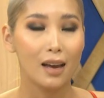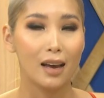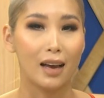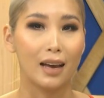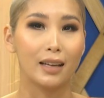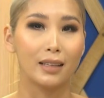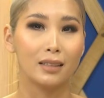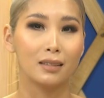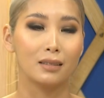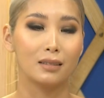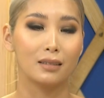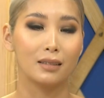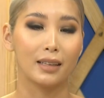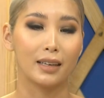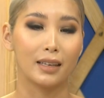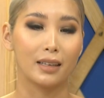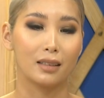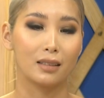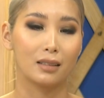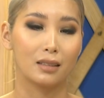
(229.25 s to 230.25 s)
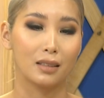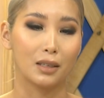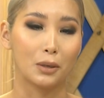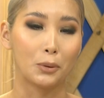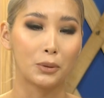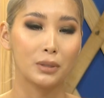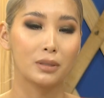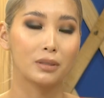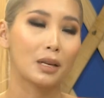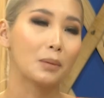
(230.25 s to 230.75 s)
And like it
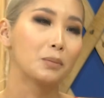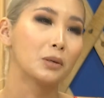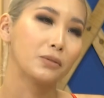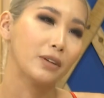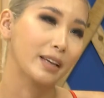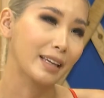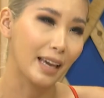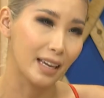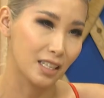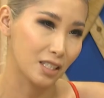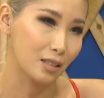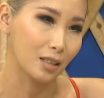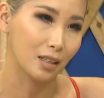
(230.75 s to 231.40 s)
was summer vacation, I